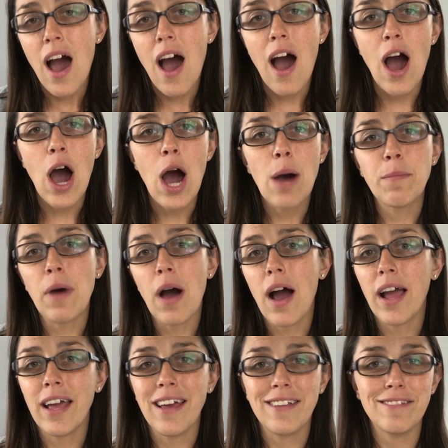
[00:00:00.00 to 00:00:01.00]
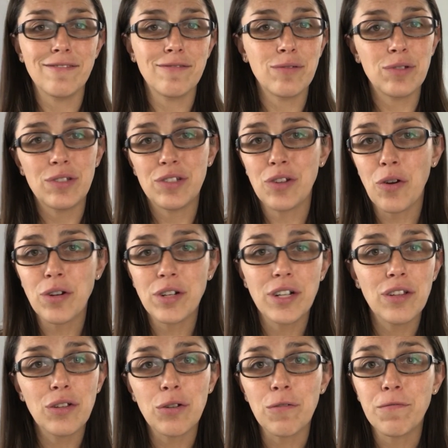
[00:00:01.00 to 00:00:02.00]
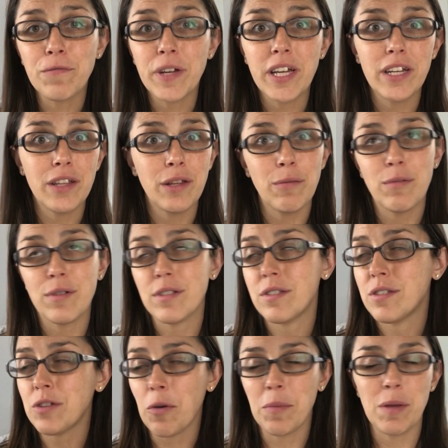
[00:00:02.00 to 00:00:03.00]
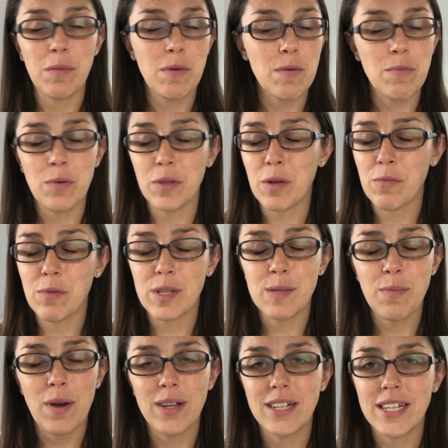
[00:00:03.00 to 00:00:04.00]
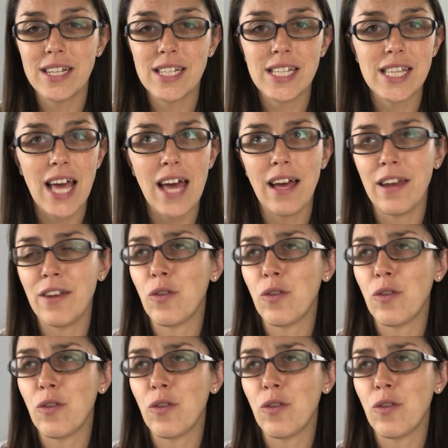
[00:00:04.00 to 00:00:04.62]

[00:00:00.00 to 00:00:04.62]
I started a little feed and there were so many people that responded to that,